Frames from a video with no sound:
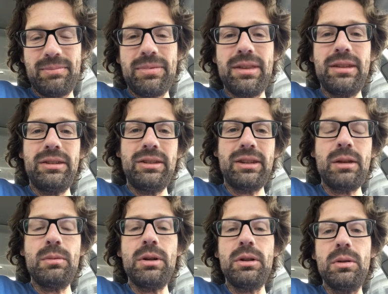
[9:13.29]
This is
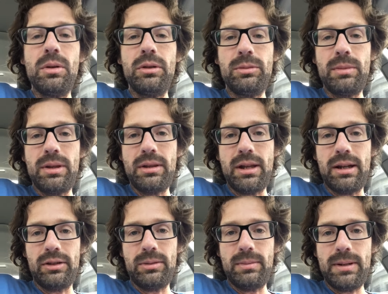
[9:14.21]
like what Goldsmith
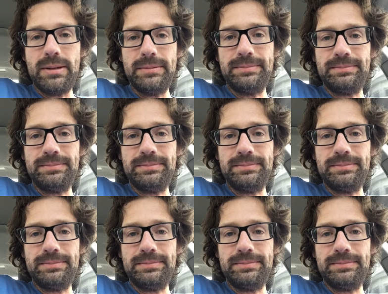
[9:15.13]
talks about.